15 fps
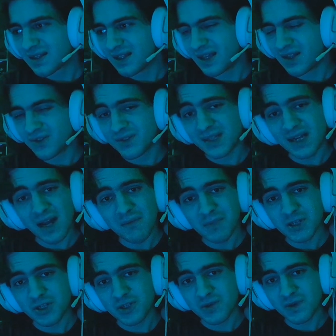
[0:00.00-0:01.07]
like, there's not
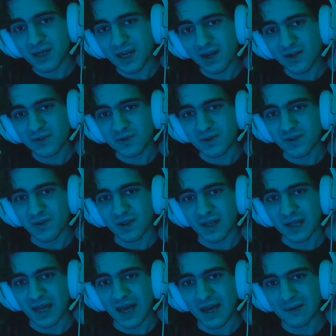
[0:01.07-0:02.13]
much to her character other
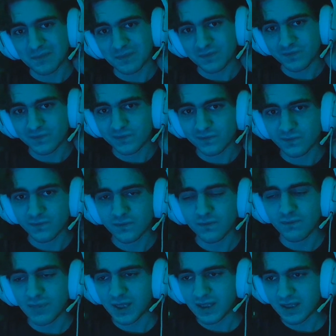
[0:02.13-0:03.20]
than that.
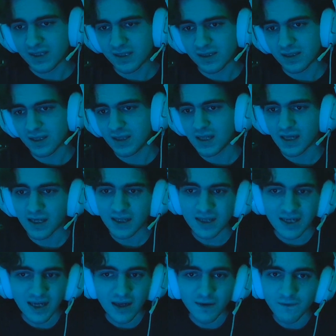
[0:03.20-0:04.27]
Because at the end of the
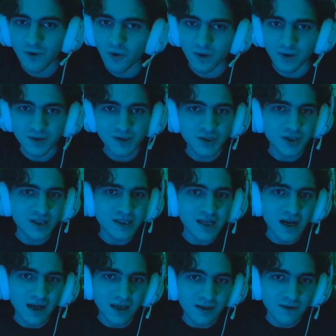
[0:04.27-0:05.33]
day, of course, she's
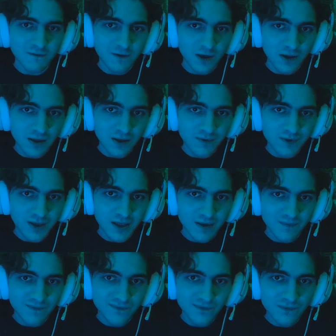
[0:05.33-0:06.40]
not going to fall in love with
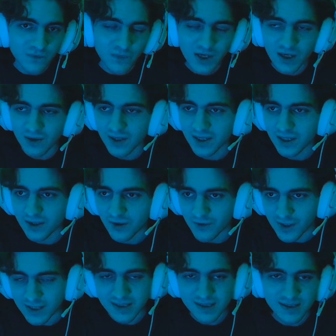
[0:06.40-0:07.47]
him. We already know
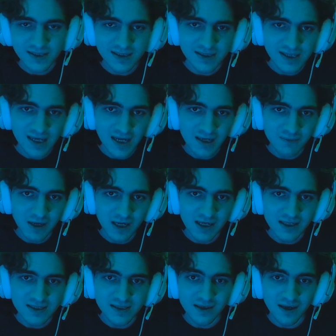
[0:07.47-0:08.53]
this. This anime
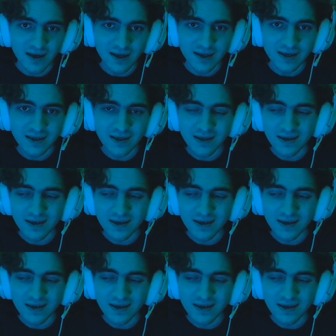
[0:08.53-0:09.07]
is not